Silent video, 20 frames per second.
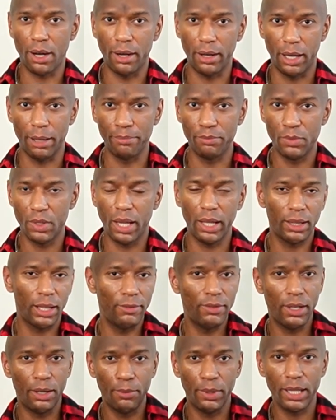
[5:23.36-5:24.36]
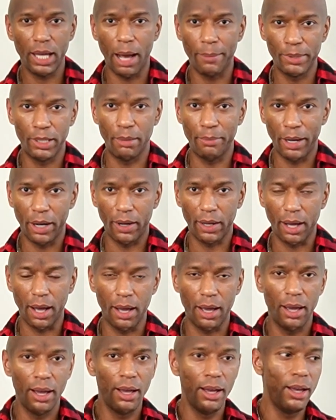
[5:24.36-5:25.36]
on him, like they've done with Captain
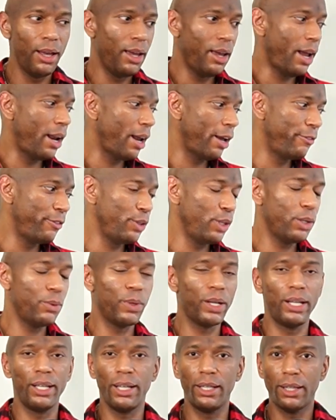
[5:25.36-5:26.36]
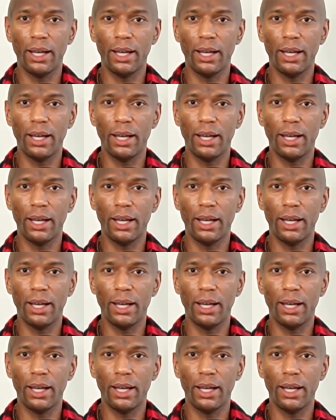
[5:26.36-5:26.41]
America. And I feel like we're gonna get